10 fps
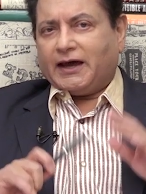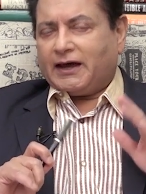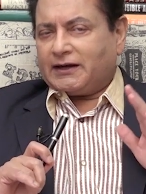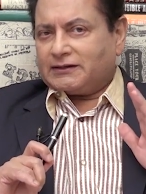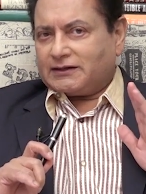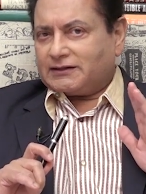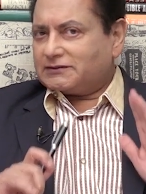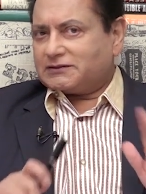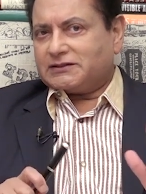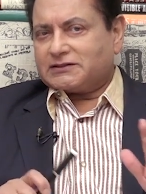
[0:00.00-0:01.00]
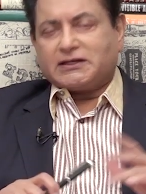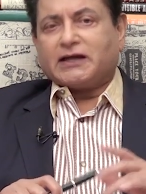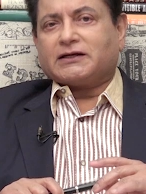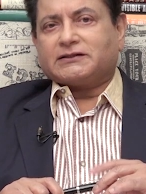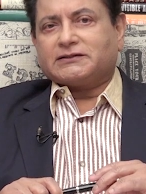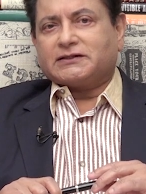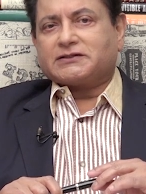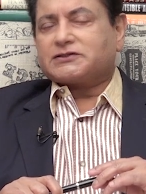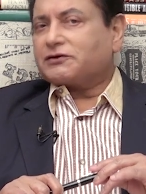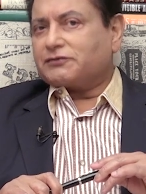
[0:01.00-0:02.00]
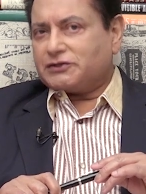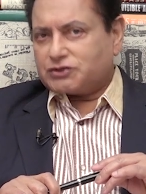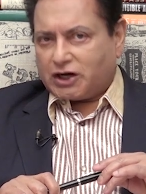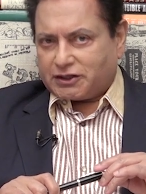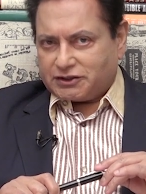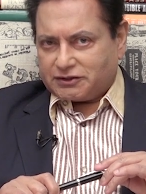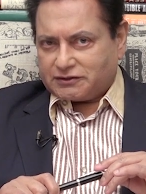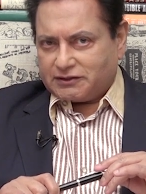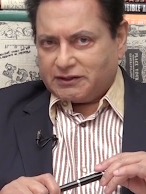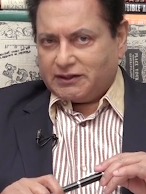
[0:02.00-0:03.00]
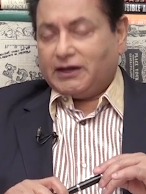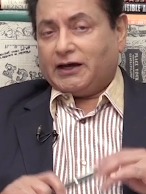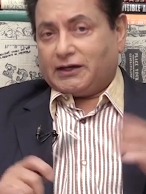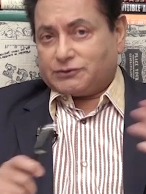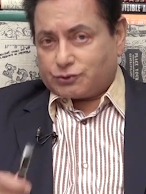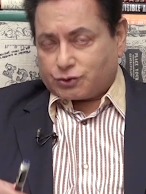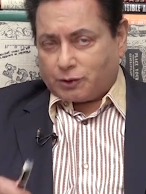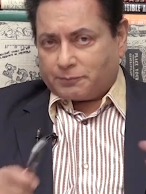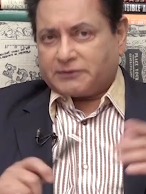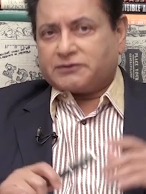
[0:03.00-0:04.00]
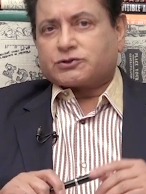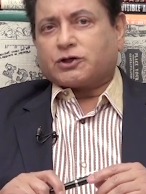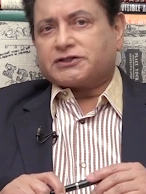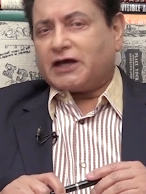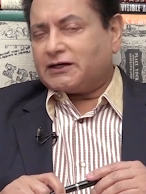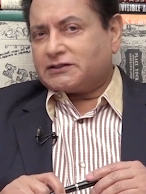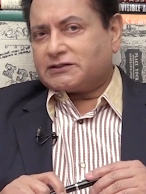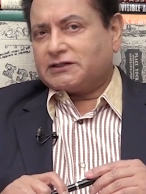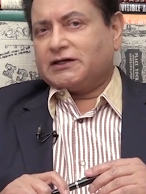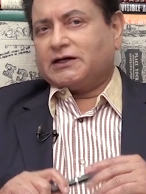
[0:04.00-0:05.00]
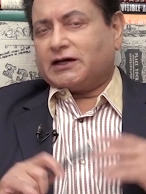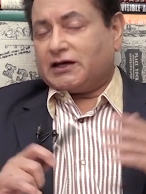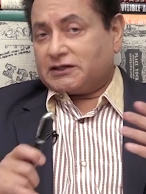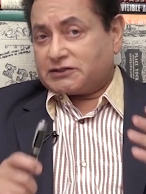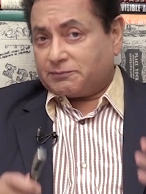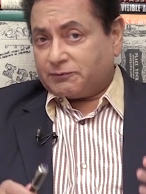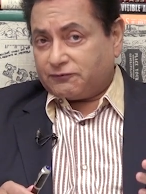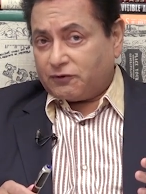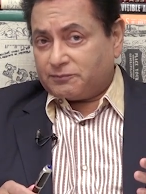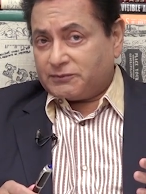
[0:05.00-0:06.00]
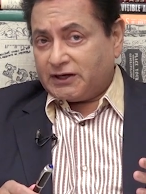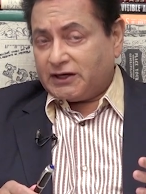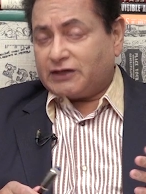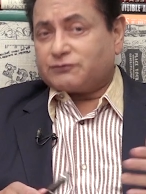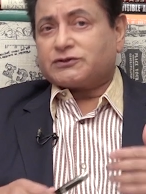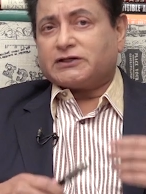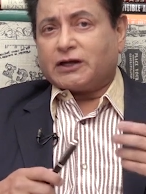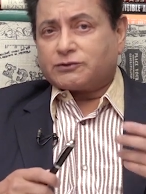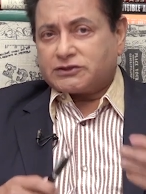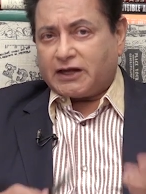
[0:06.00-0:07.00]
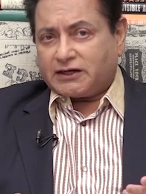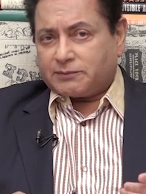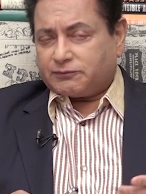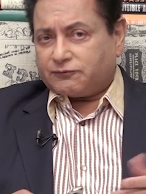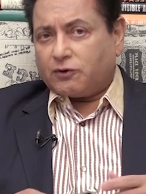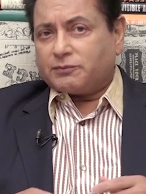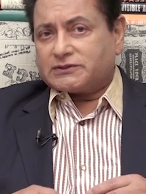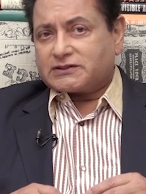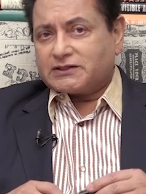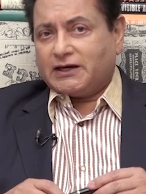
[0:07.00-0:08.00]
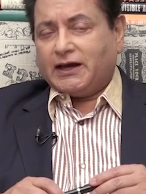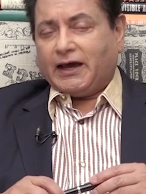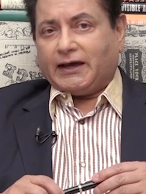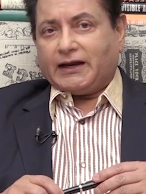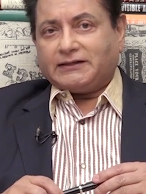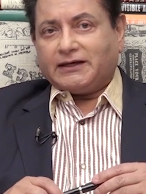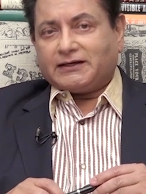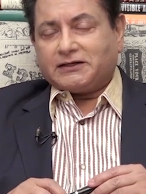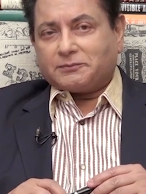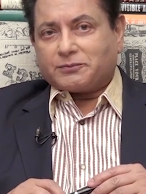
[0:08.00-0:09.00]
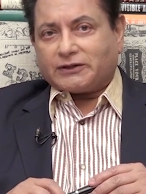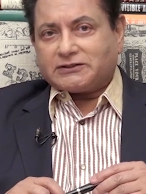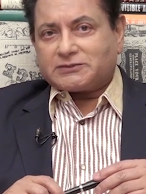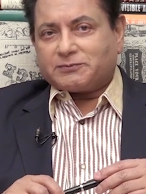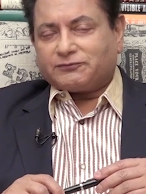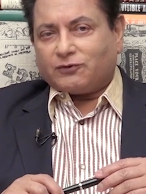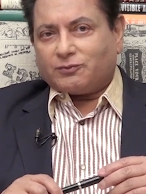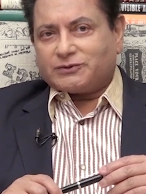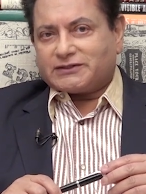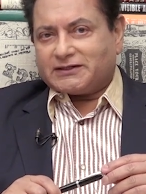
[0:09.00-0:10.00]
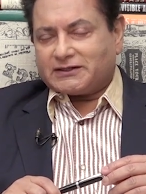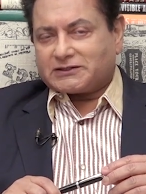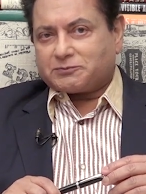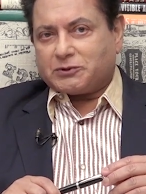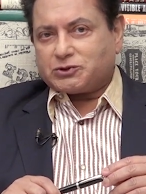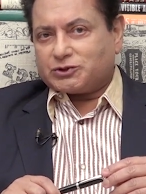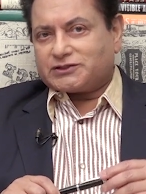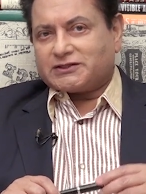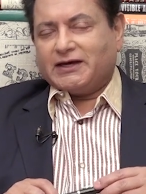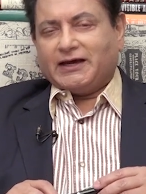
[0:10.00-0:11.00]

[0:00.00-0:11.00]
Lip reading: and she's none other than Sirine Jahangir. As you saw, Britain's Got Talent. She performed there. It was an outstanding performance, and I think her brother's performance and expressions